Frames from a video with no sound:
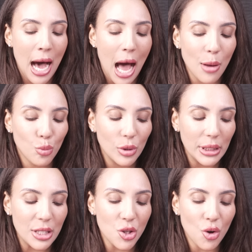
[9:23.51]
I'm
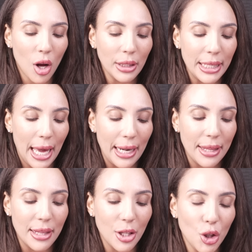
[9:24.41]
really strongly
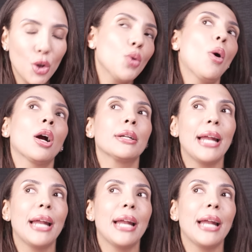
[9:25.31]
getting that you are